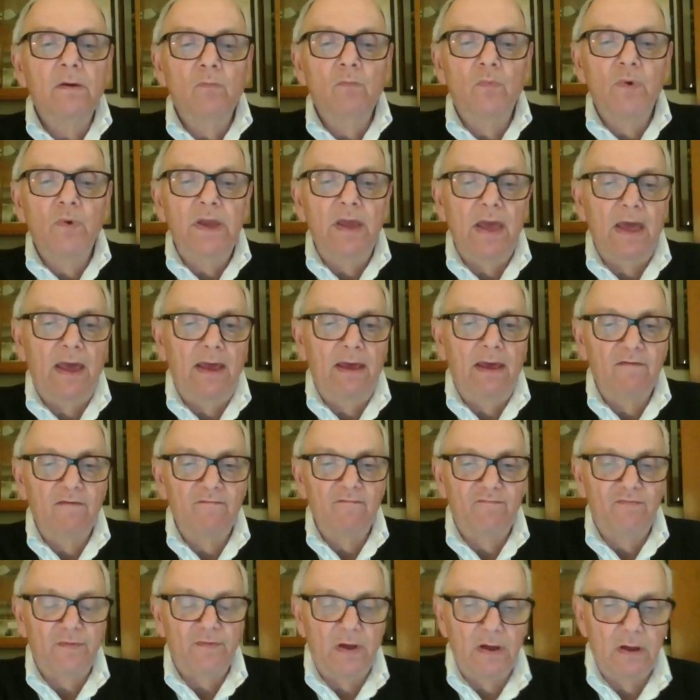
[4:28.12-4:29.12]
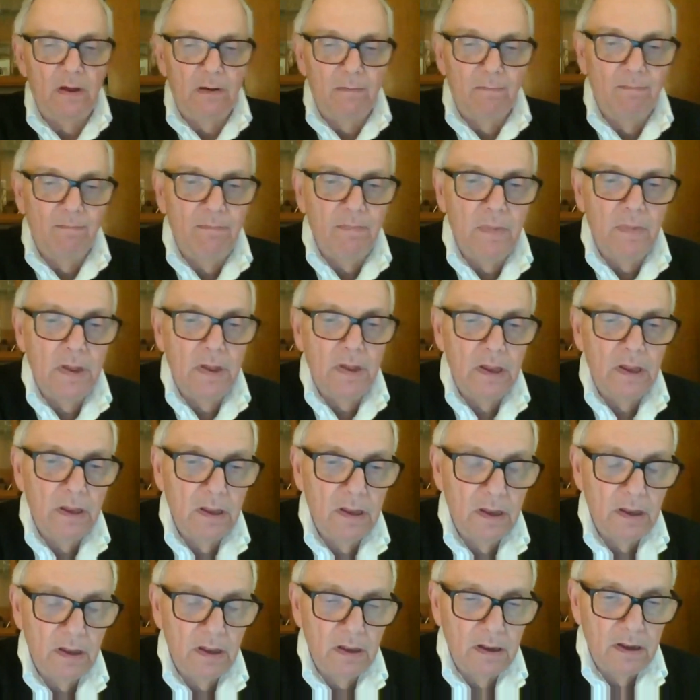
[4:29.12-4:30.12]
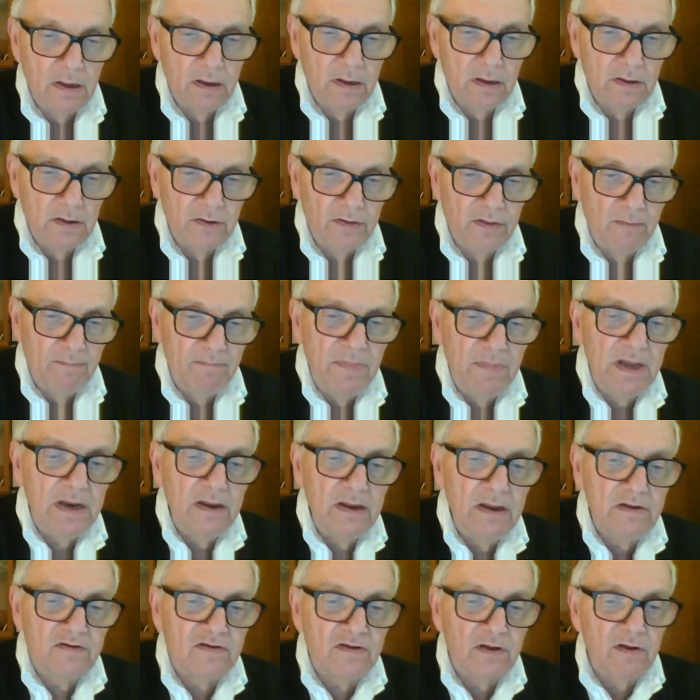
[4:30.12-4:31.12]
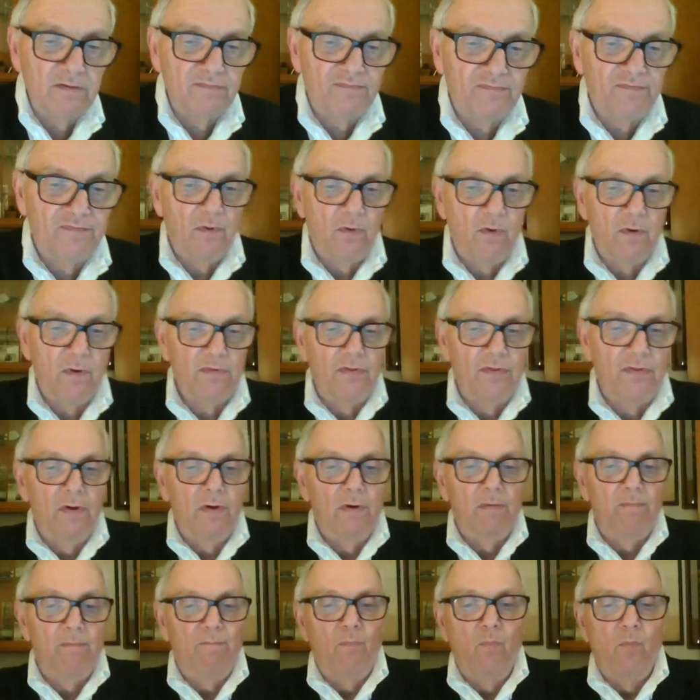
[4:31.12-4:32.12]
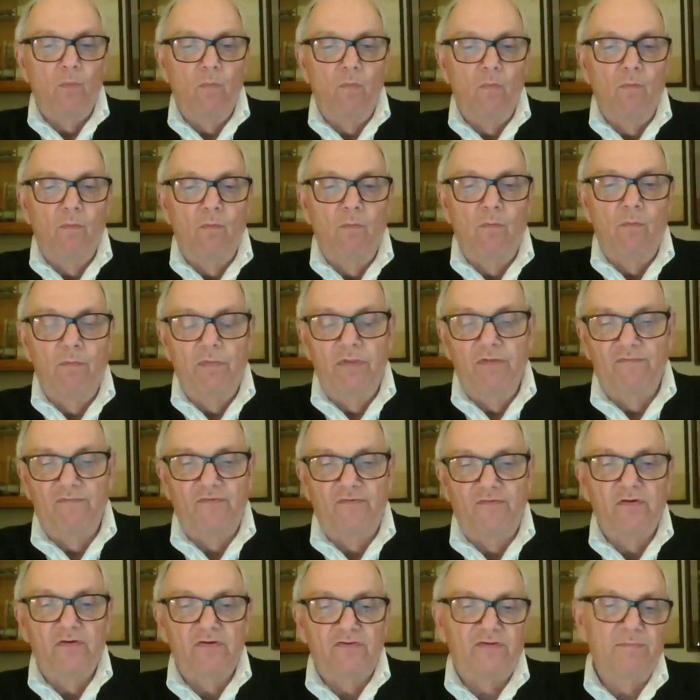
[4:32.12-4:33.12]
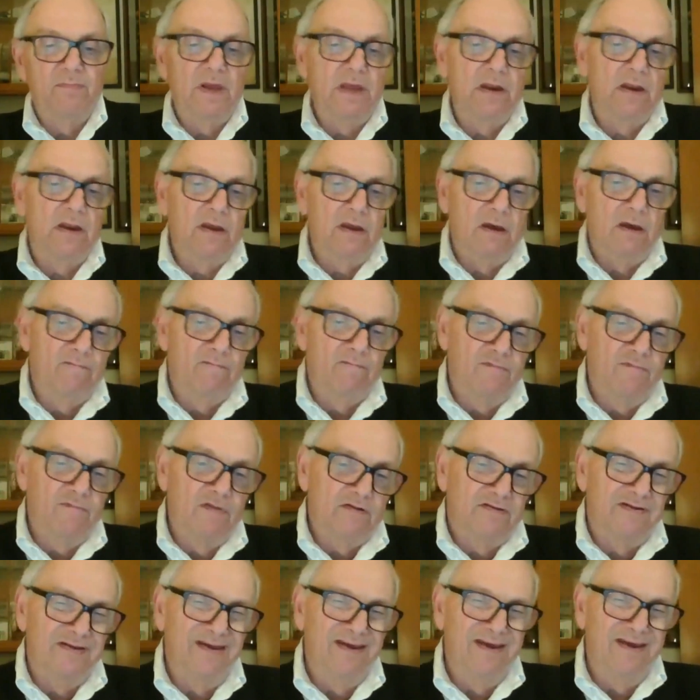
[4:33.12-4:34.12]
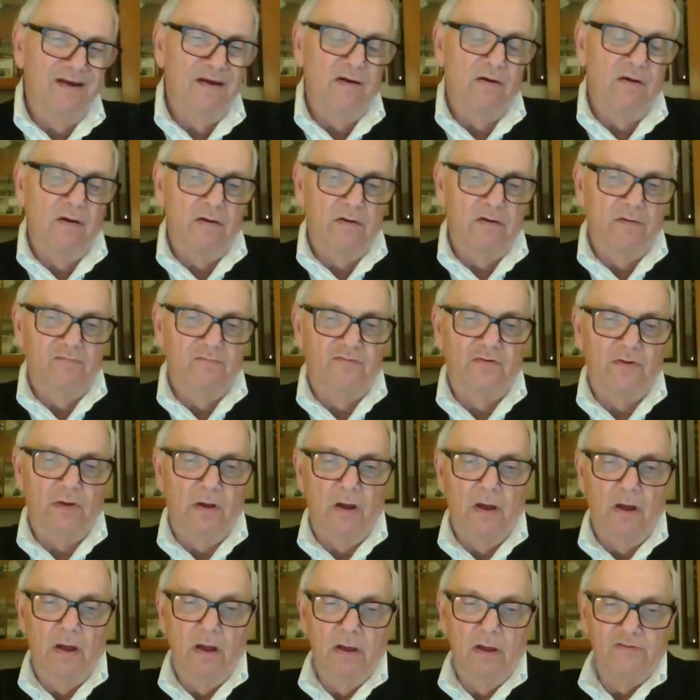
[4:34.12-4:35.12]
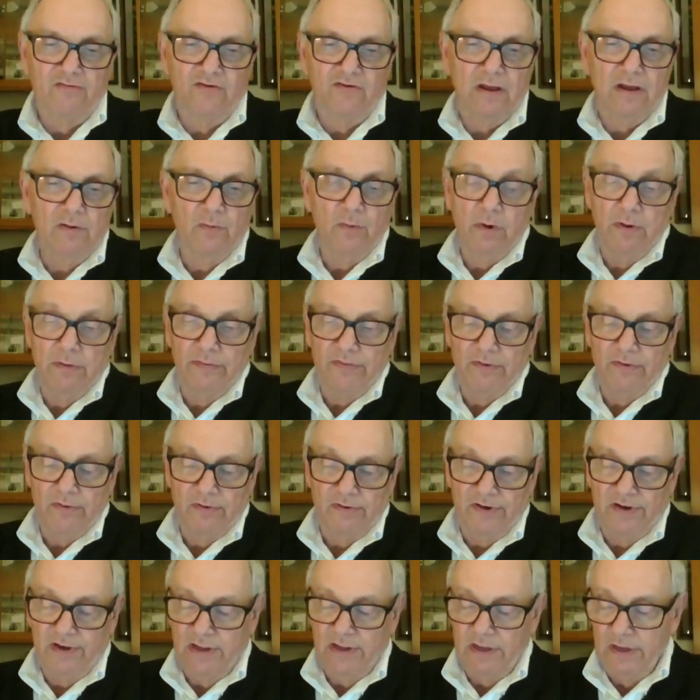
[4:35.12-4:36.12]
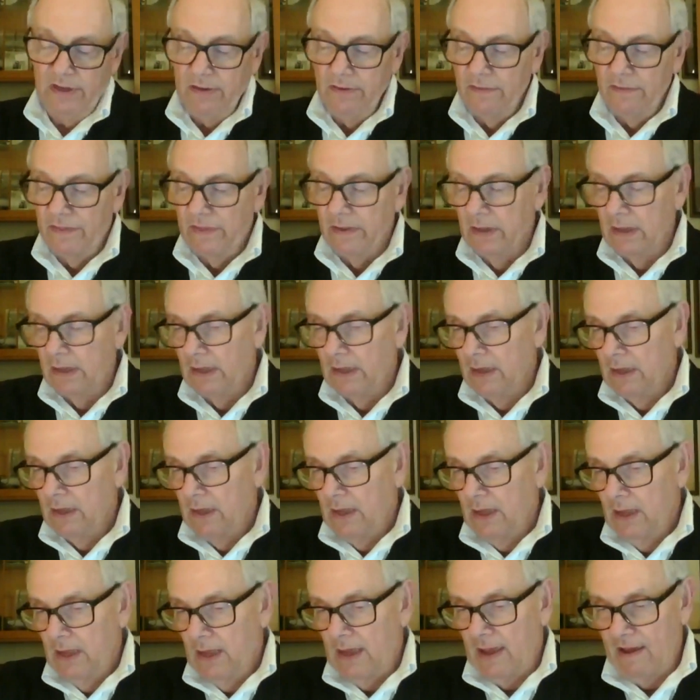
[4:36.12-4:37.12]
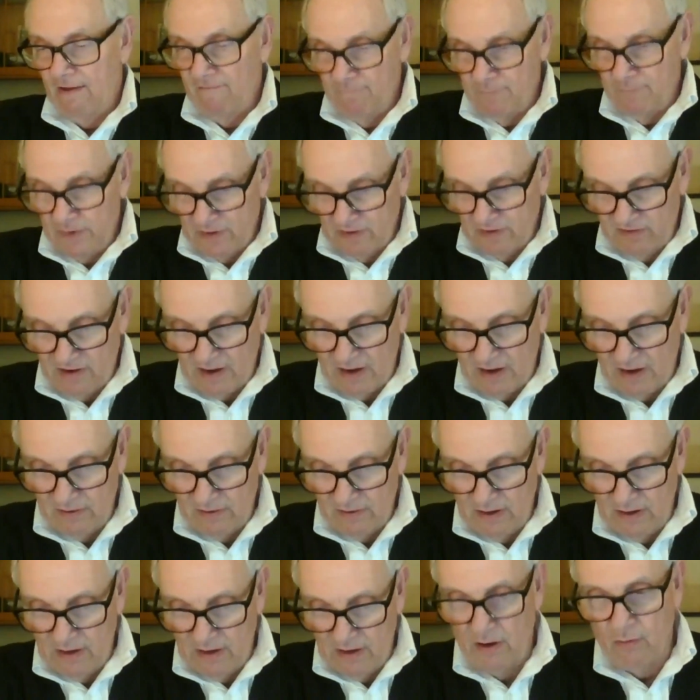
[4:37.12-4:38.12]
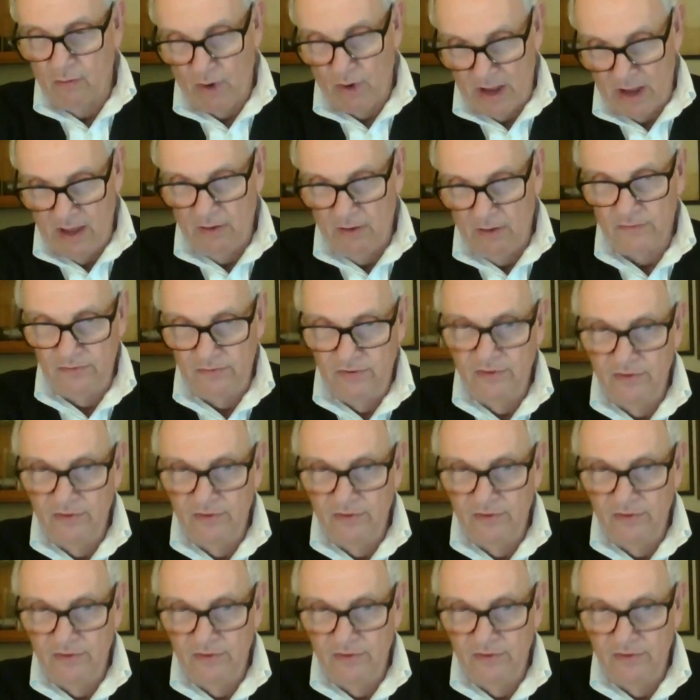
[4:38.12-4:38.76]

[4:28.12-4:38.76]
We have the minutes for the first meeting of this year, January 13th, have been sent around